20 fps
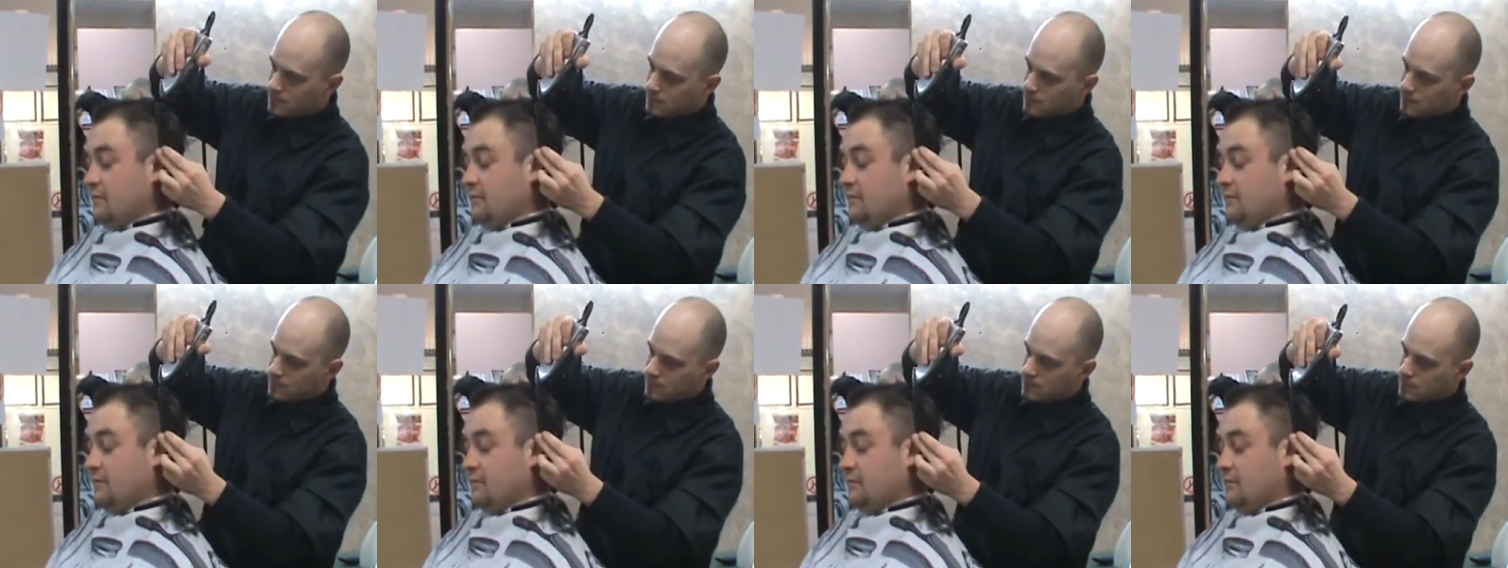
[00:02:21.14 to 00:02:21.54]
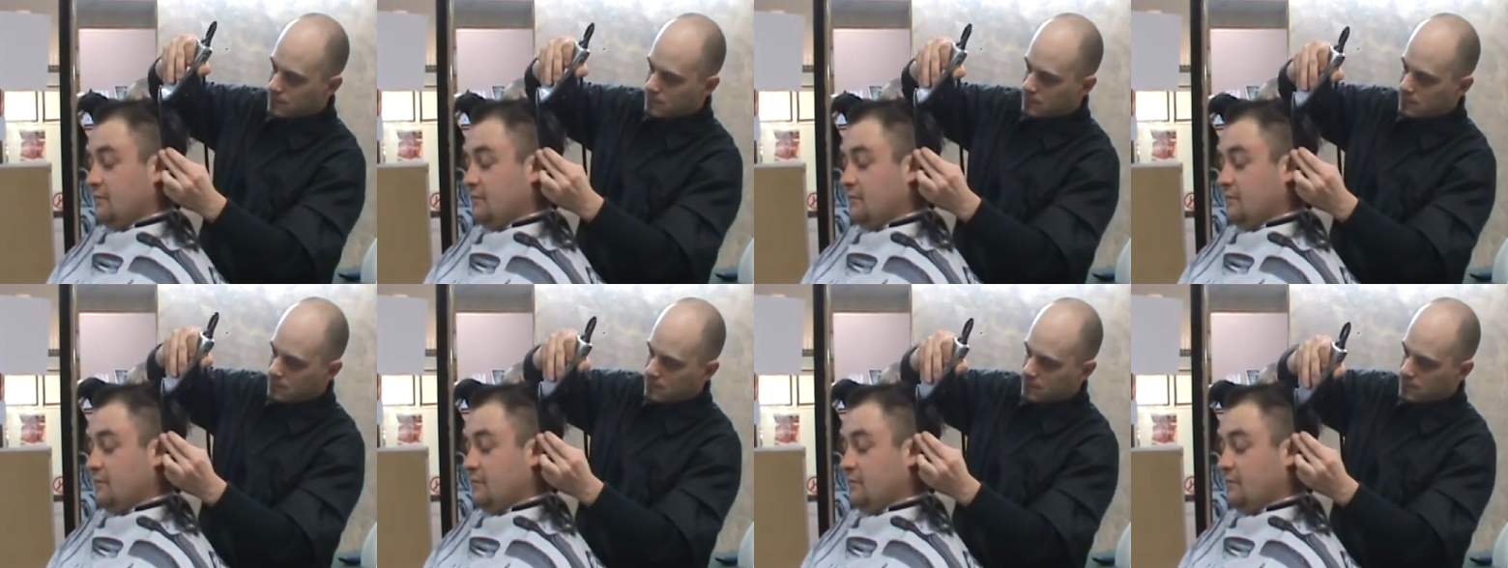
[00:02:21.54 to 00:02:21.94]

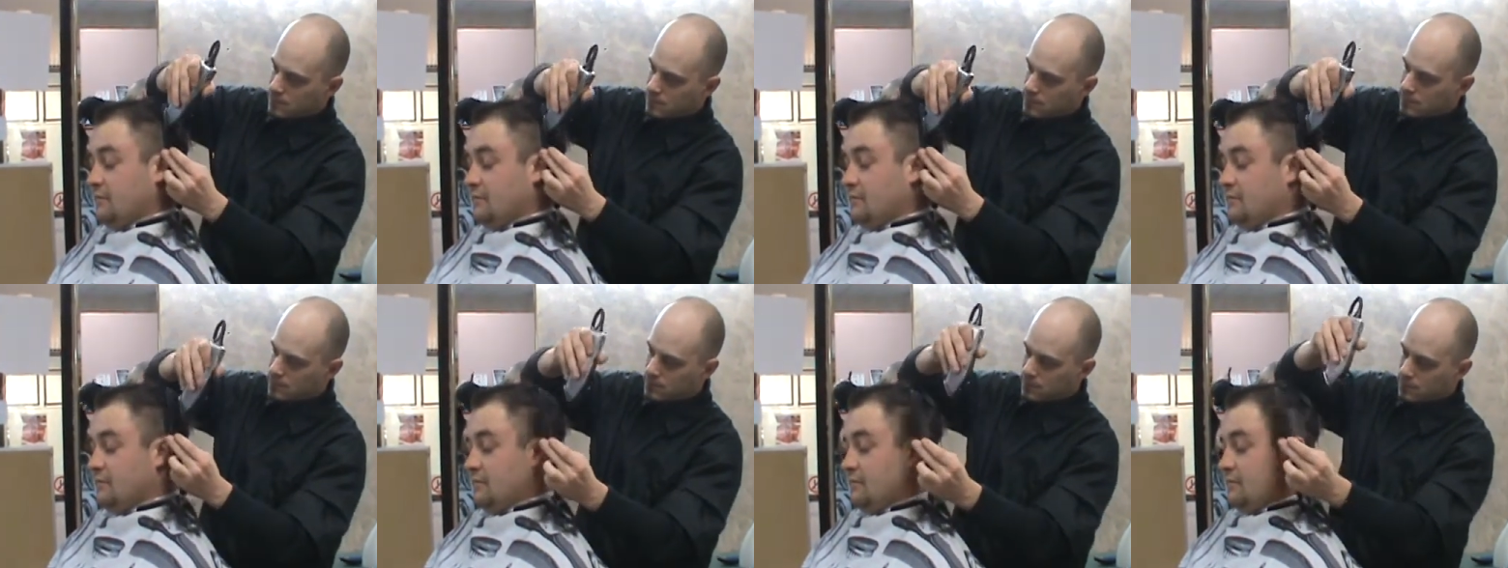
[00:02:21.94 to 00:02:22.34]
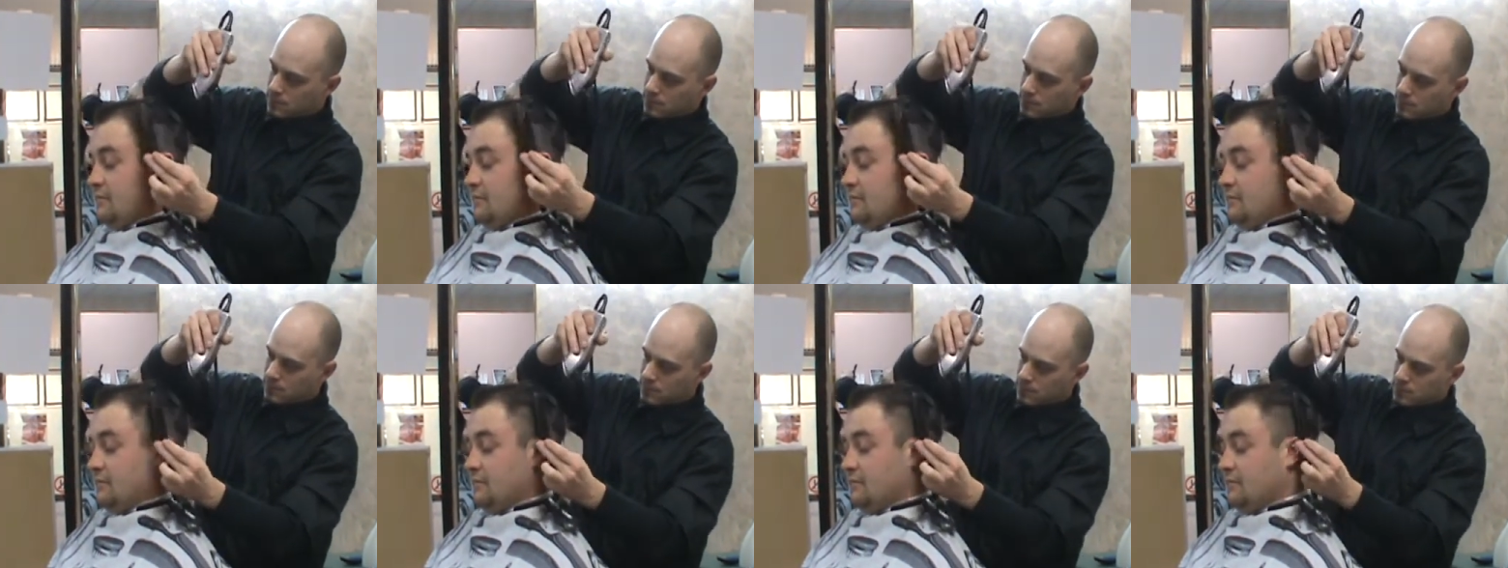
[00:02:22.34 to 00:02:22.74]

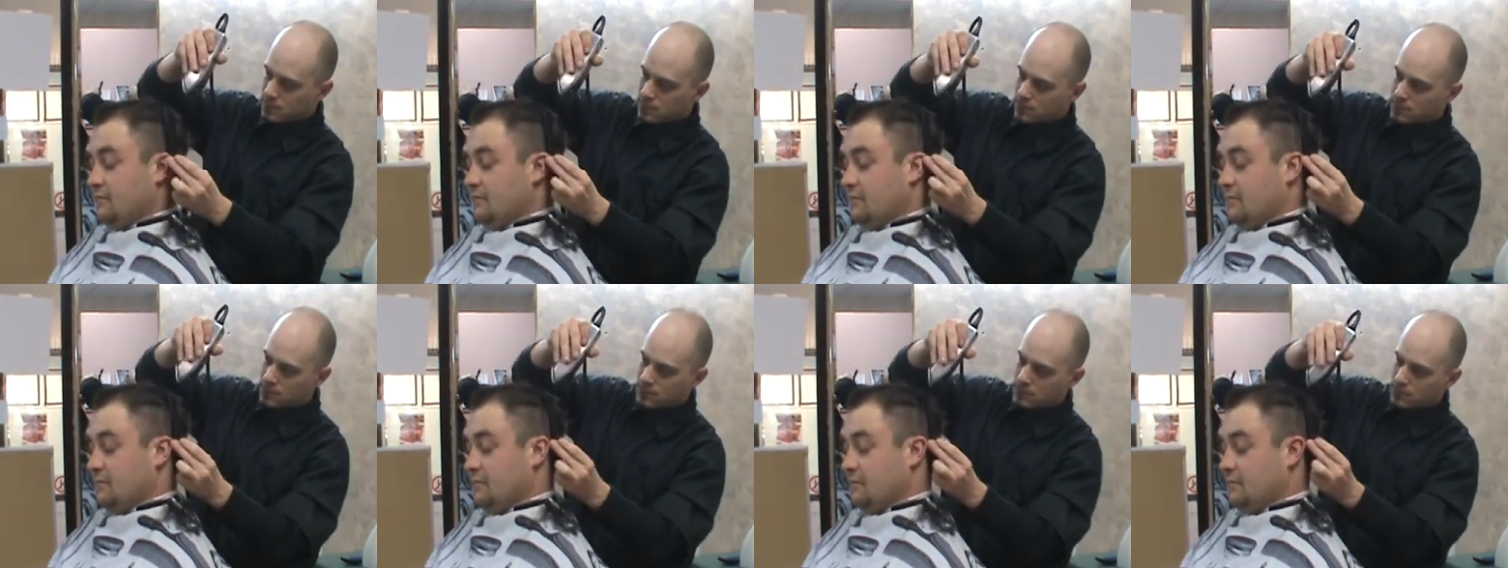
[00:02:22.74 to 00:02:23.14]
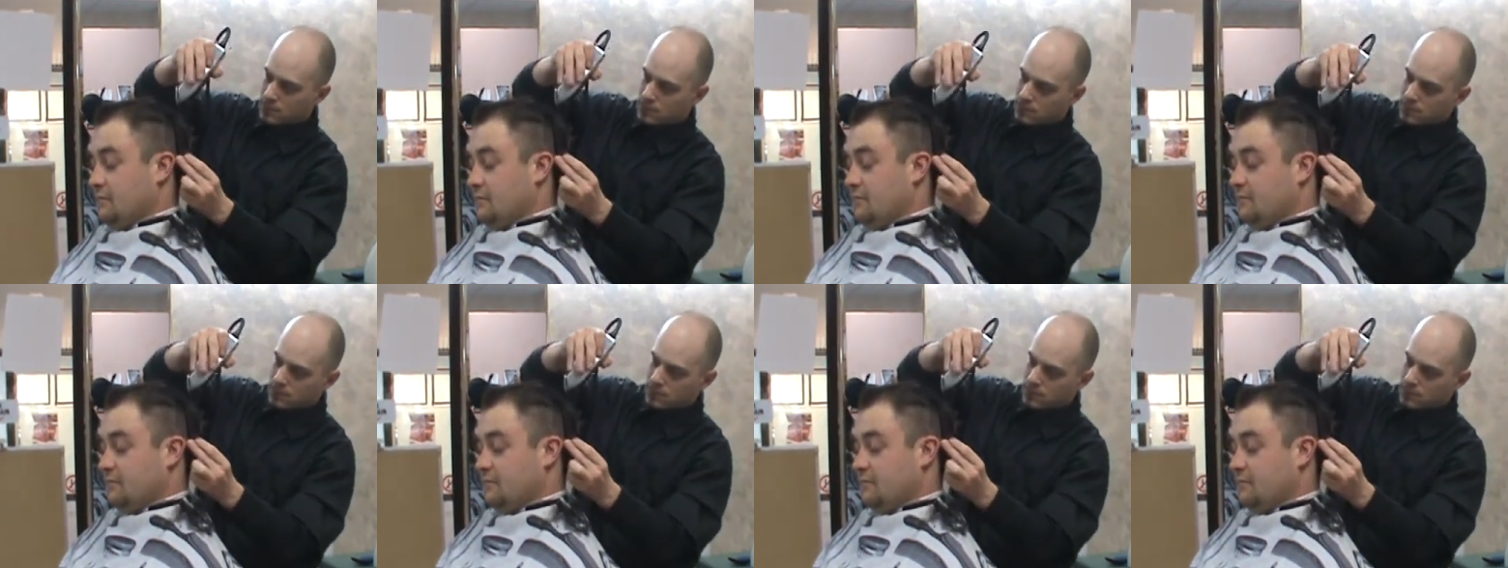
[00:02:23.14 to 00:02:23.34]
Nobody speaks.